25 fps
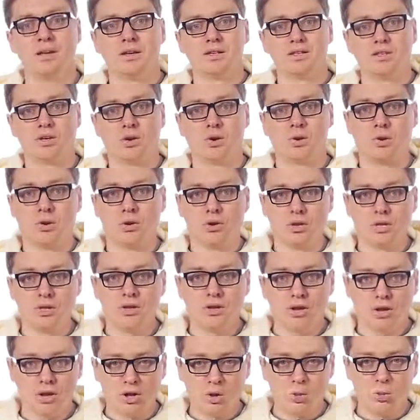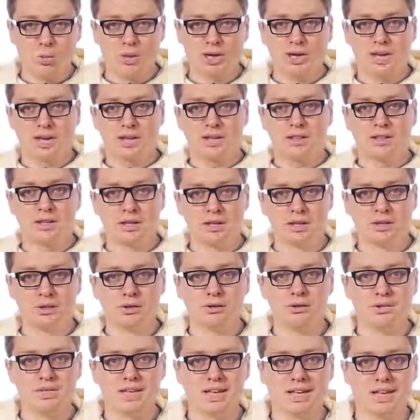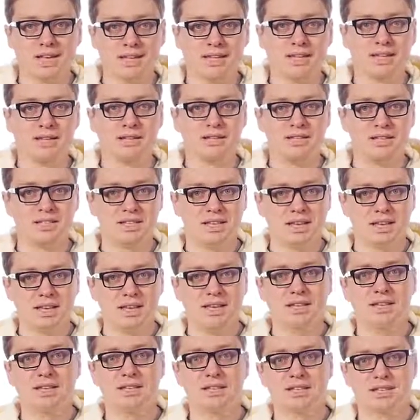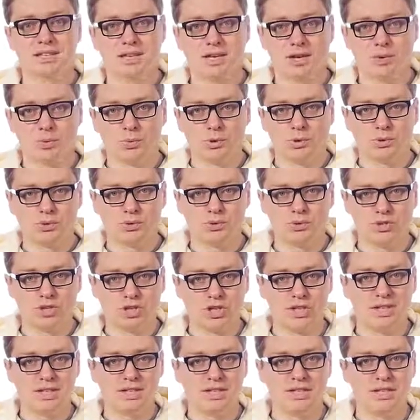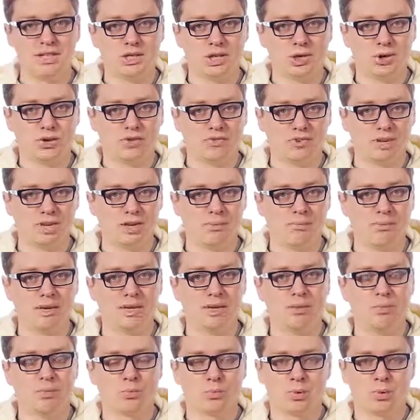So all in all, we conclude that d is equal to GCD of AB.